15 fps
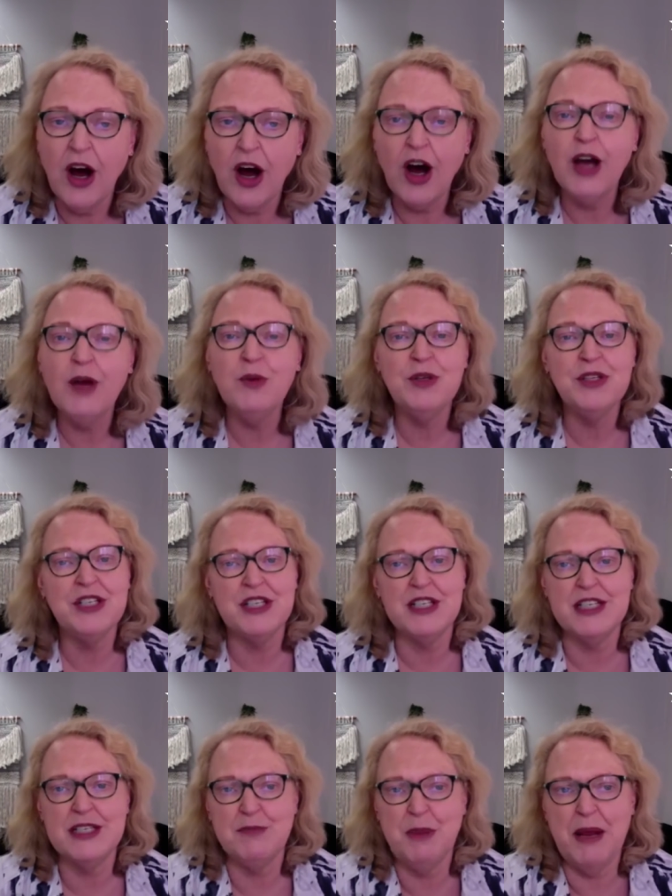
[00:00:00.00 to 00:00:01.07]
I would
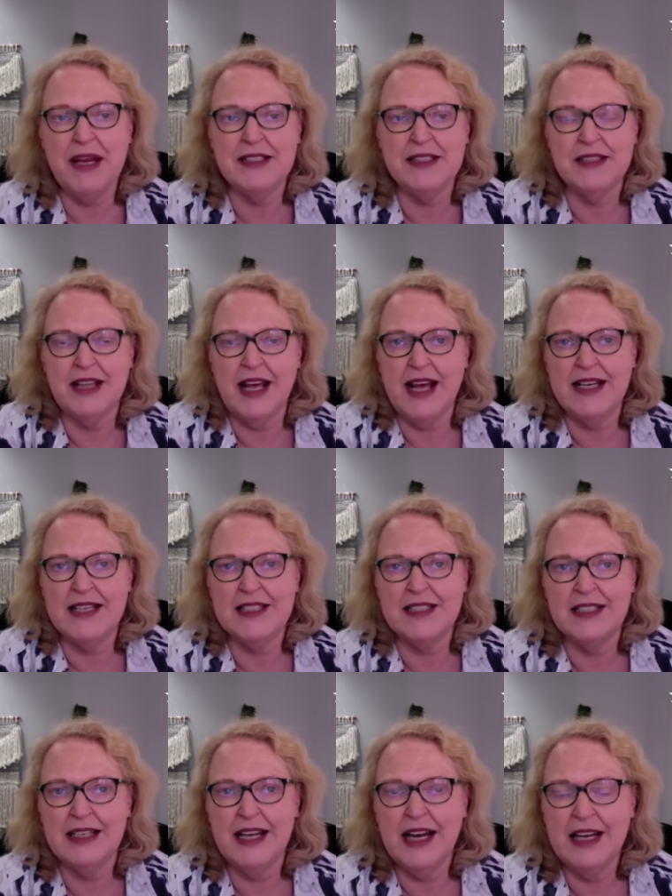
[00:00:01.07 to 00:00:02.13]
suspect that
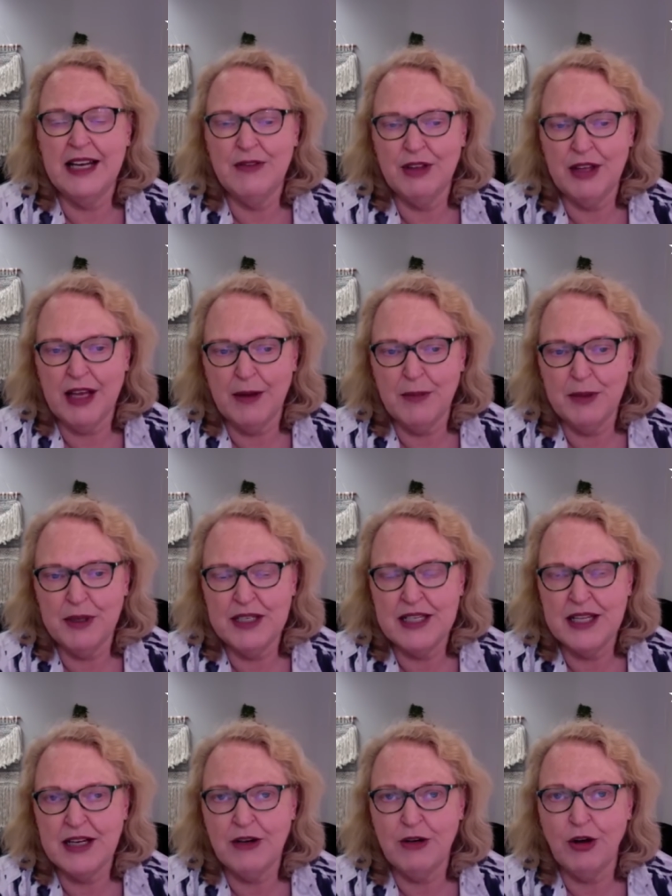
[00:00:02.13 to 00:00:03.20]
any of the companies
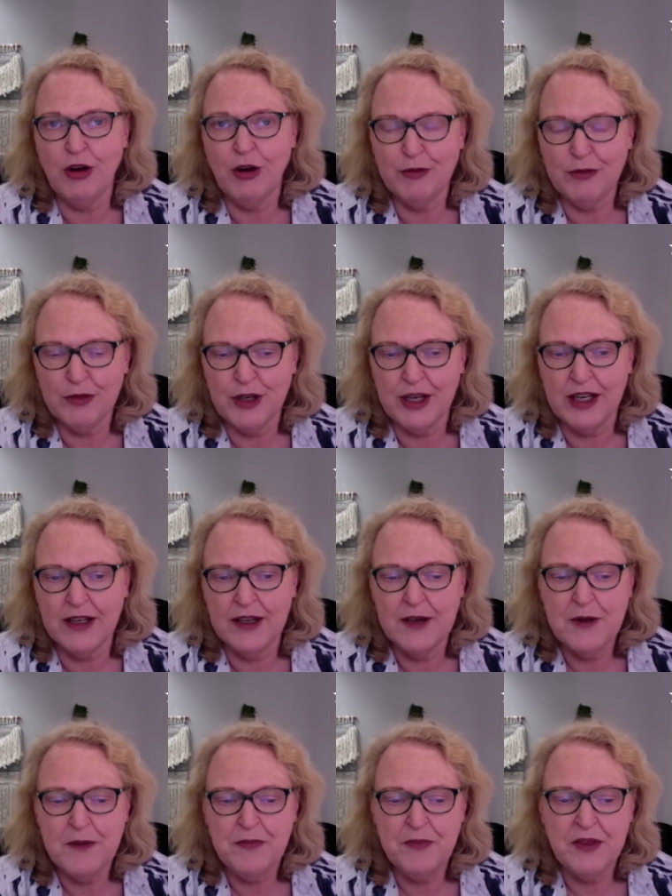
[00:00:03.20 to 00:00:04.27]
that are offering
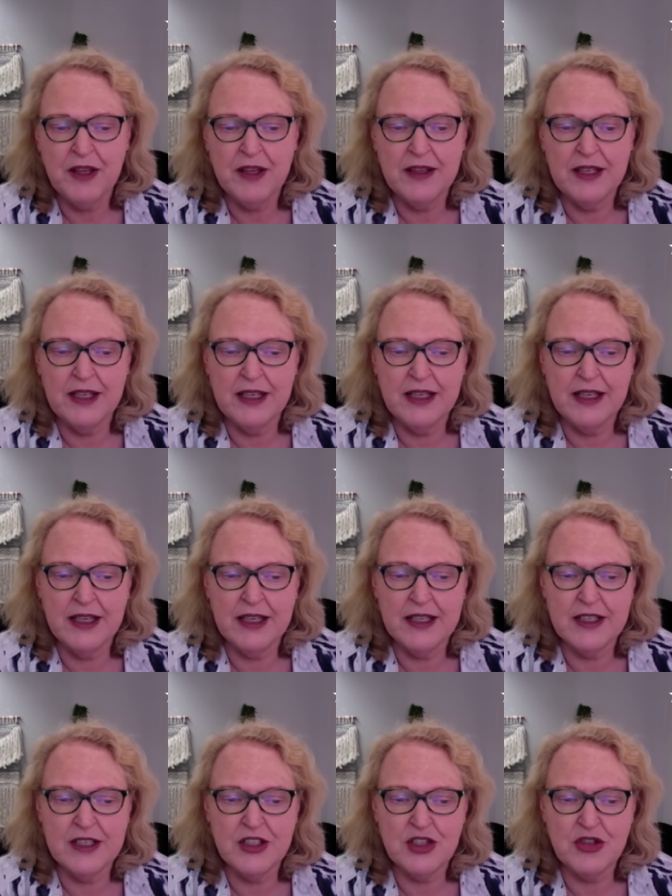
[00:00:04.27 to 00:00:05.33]

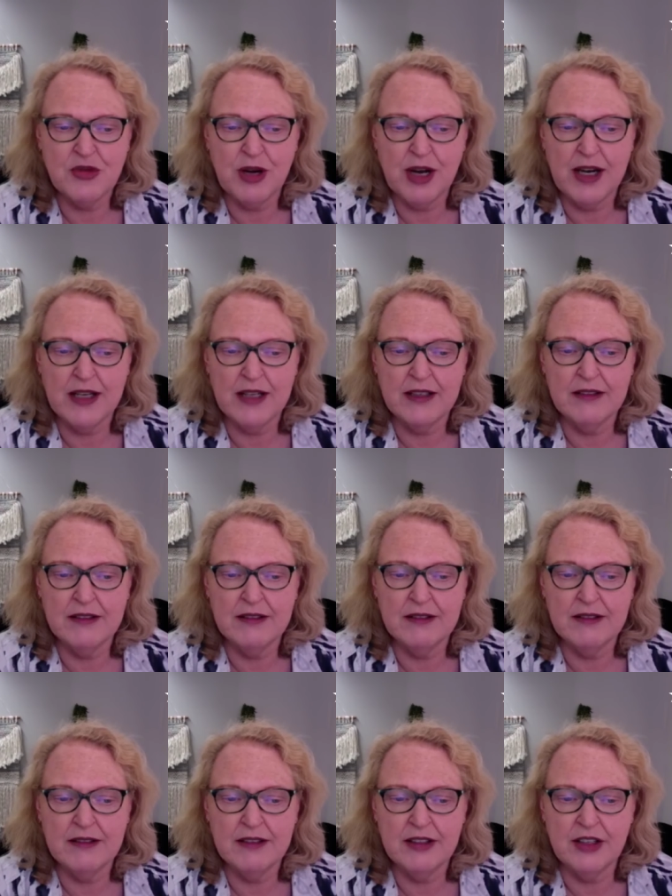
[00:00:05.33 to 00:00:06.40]
the strata,
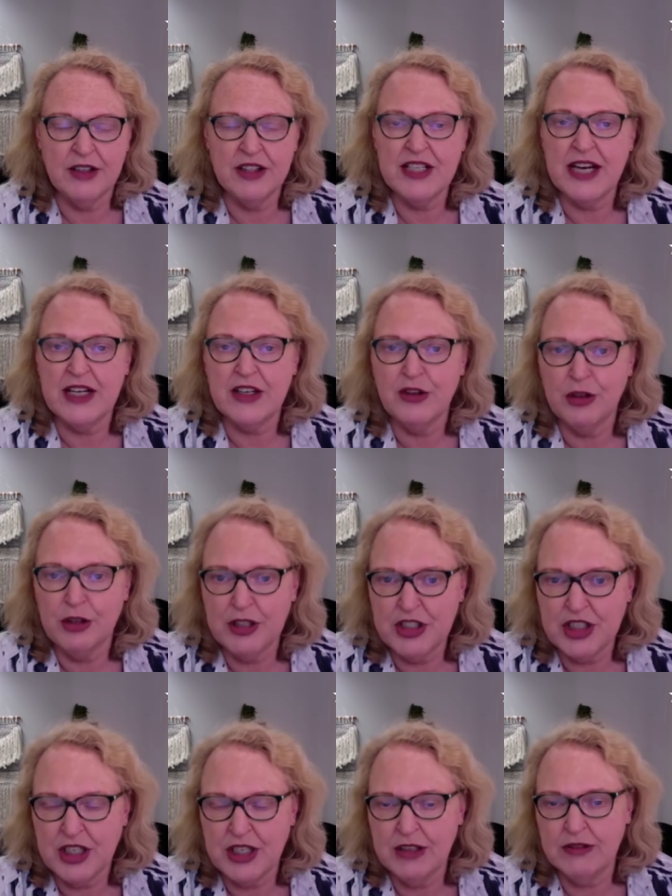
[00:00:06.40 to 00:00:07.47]

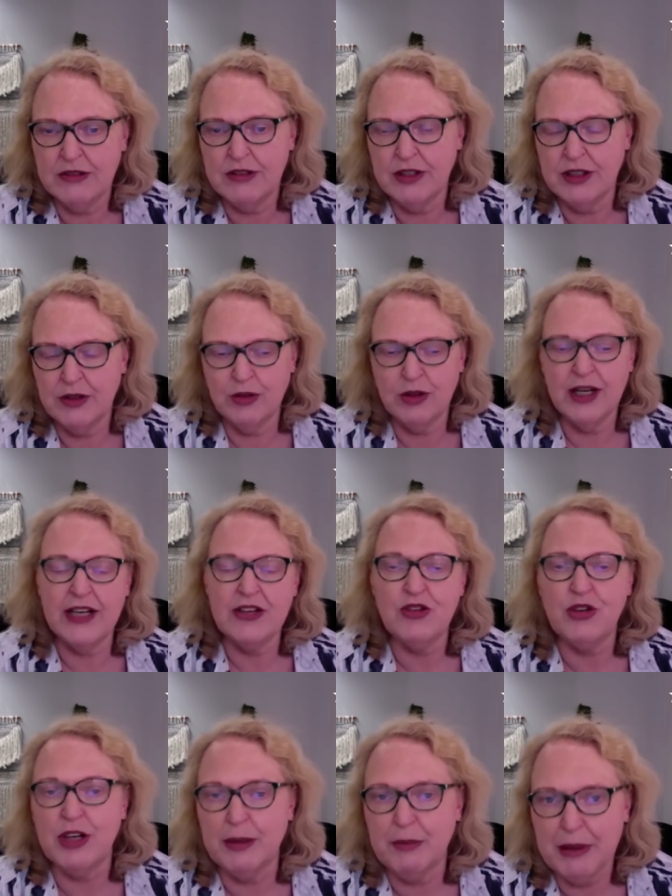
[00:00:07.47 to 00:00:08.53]
technology or
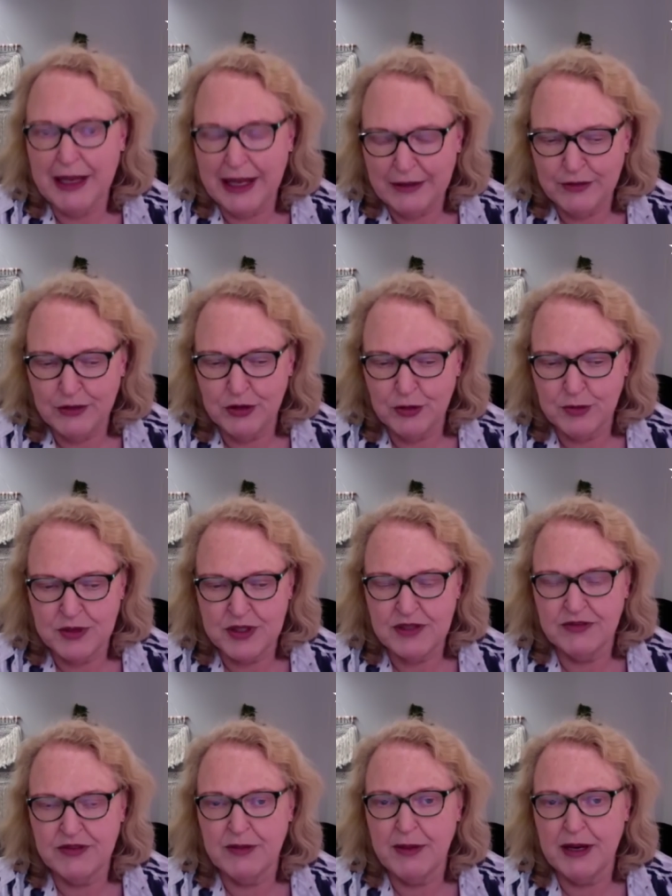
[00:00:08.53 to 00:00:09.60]
electronic platforms
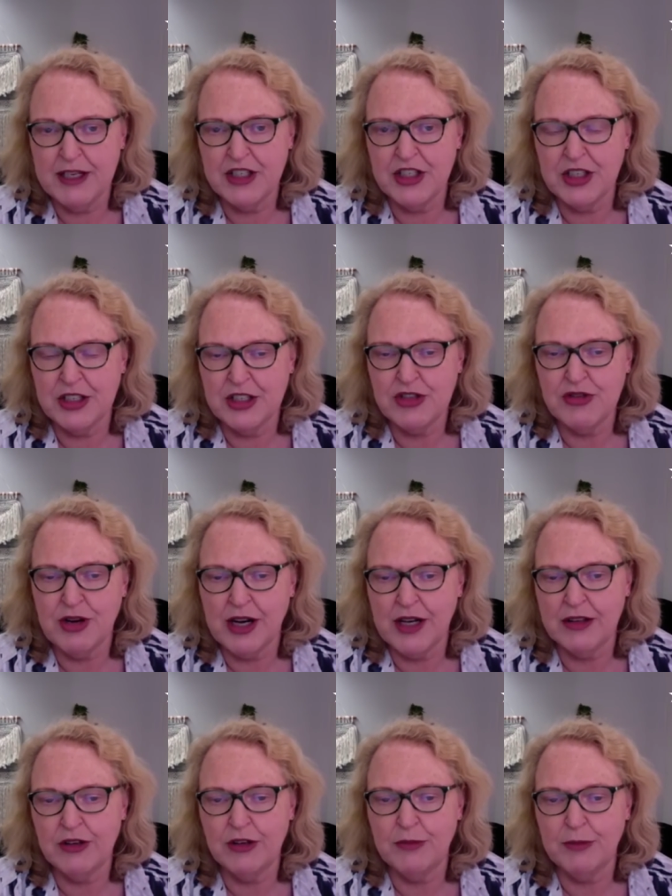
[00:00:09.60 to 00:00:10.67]
for managing your
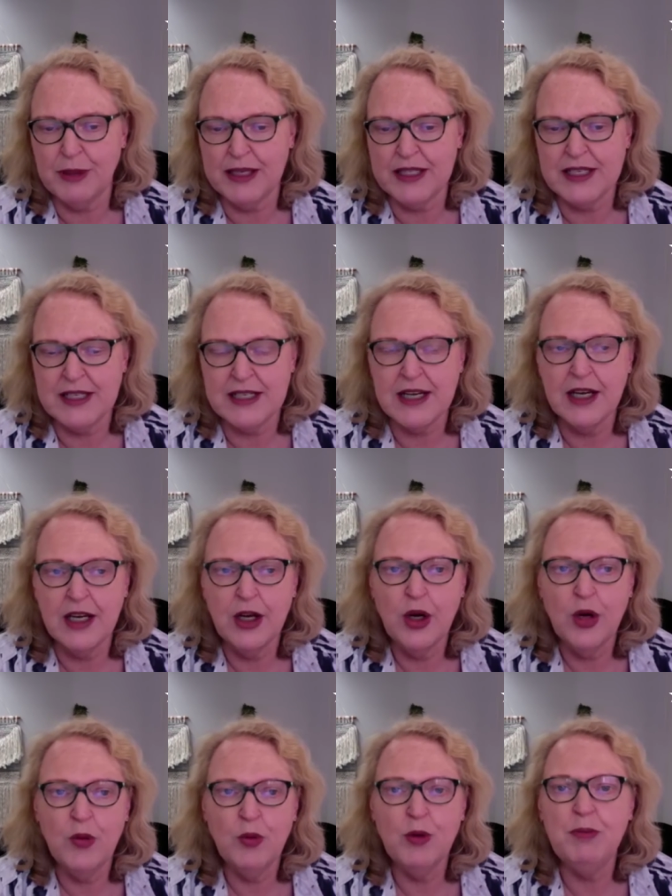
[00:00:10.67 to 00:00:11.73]
strata complexes
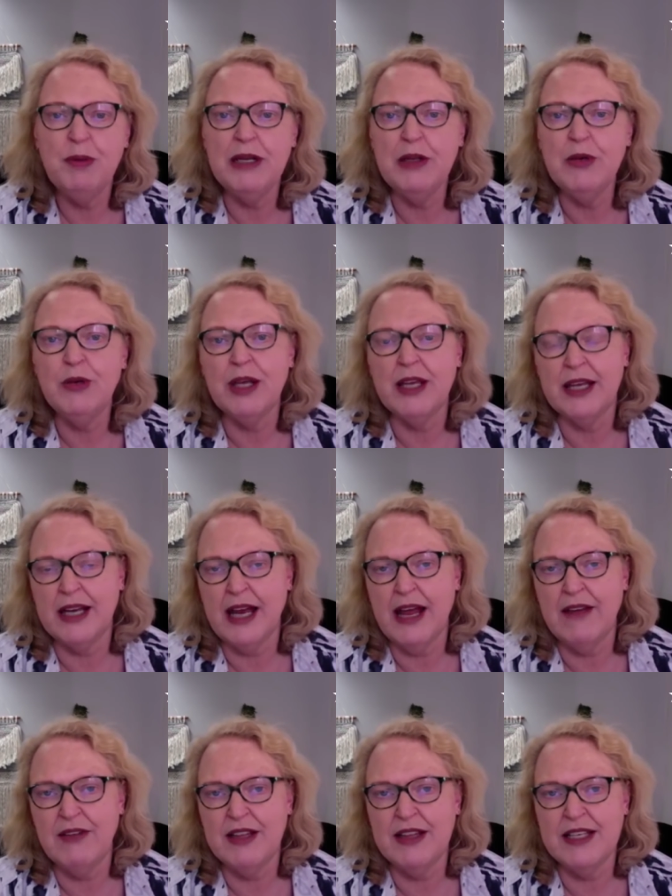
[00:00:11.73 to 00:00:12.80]
would be looking at
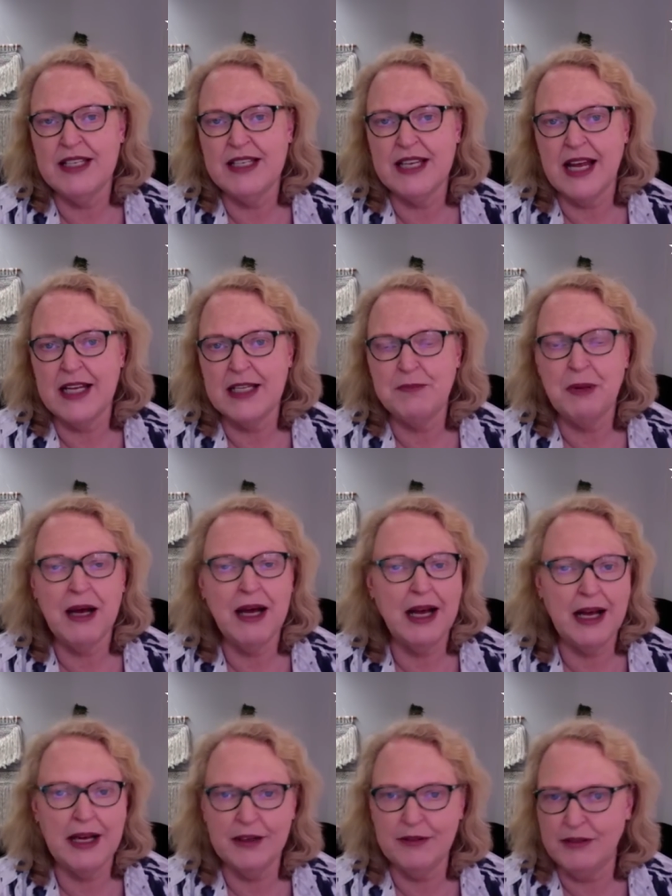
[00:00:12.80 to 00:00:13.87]
having this as
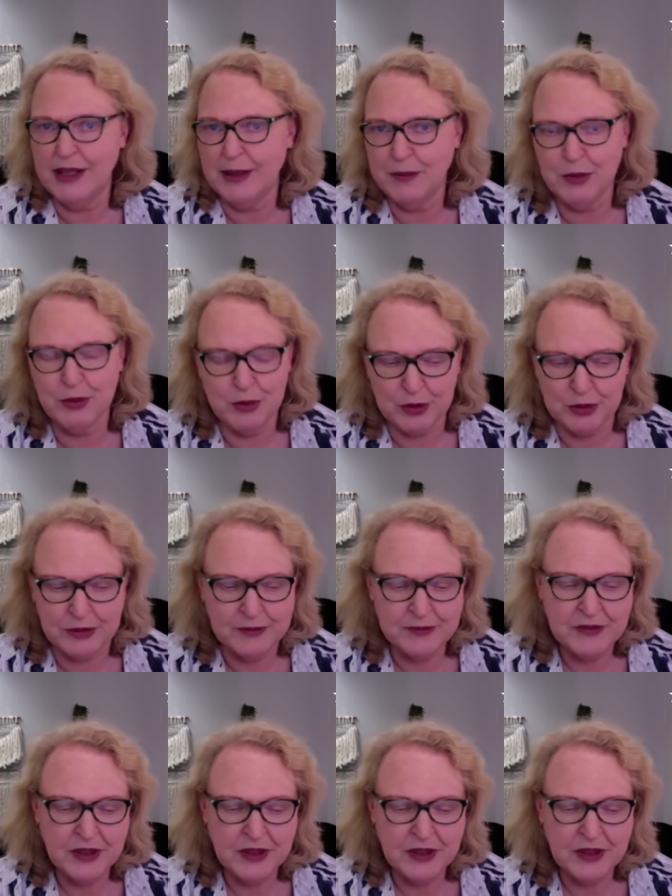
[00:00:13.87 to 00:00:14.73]
part of their portal.